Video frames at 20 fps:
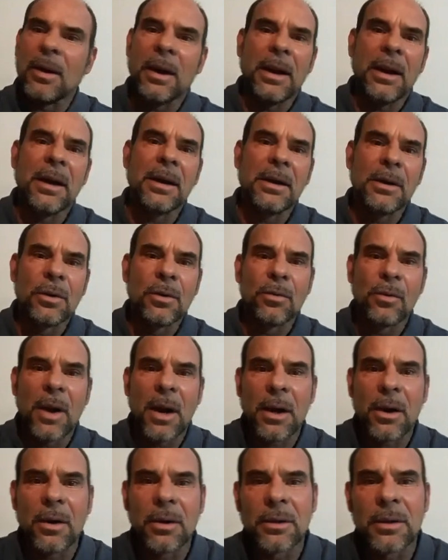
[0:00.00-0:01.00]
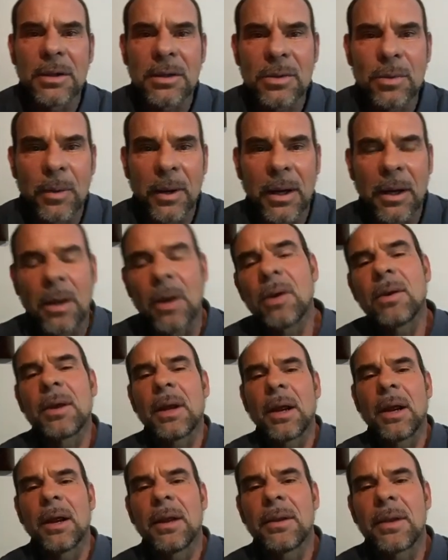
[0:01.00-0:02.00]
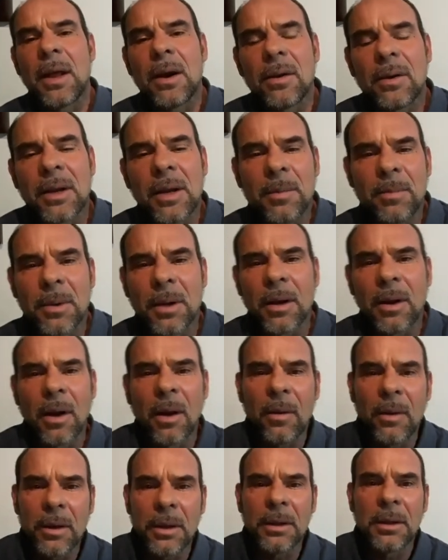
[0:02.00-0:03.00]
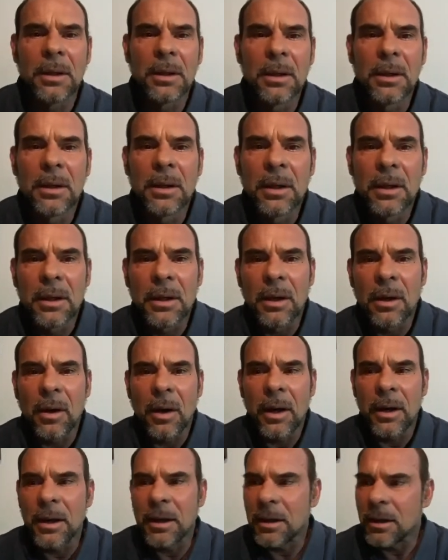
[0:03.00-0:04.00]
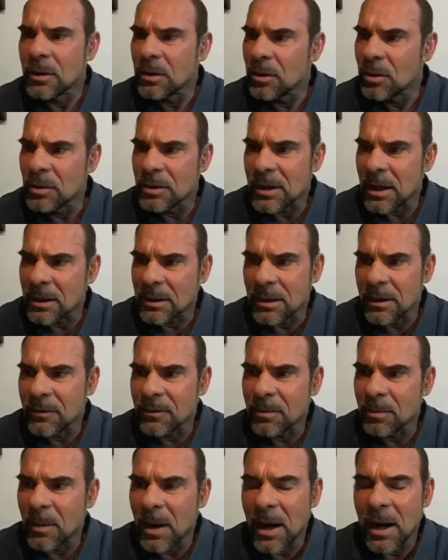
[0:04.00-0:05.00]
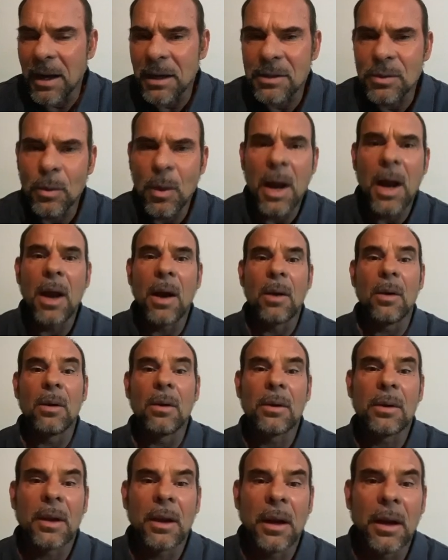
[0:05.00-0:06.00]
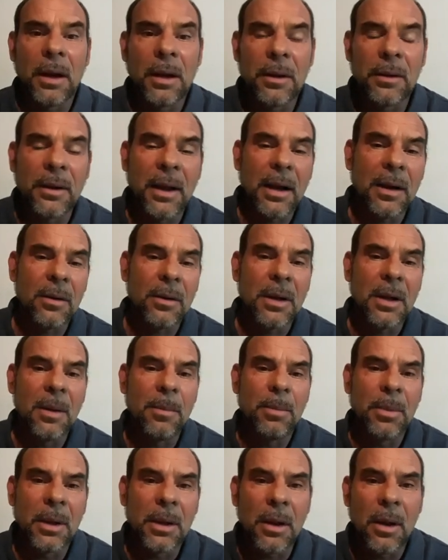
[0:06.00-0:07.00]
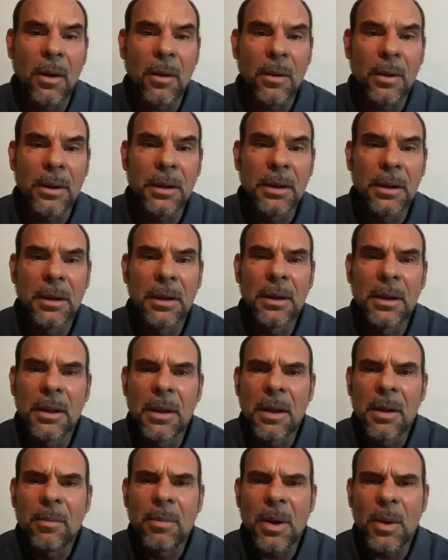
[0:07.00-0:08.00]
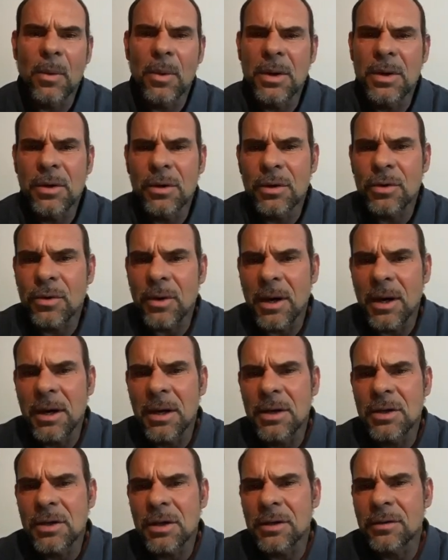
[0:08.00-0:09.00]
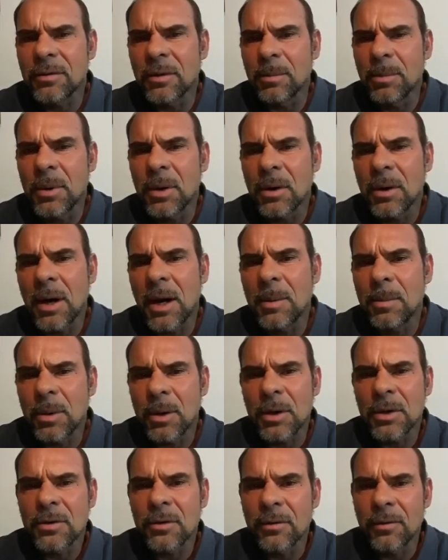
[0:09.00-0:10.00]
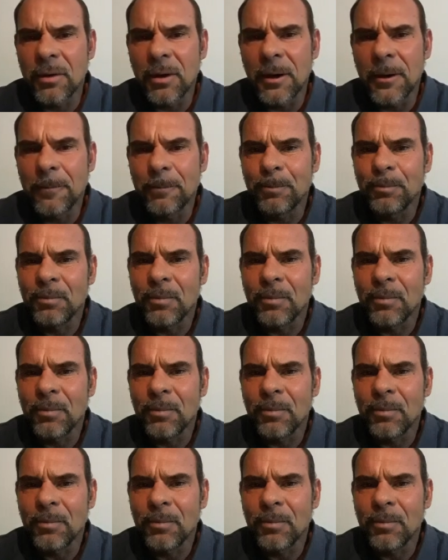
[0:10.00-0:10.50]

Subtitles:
hit a new record this week. Okay, that'll keep you going. I hit a new deadlift max. Wow, okay, that'll keep you going. But when you're training just for pure hypertrophy,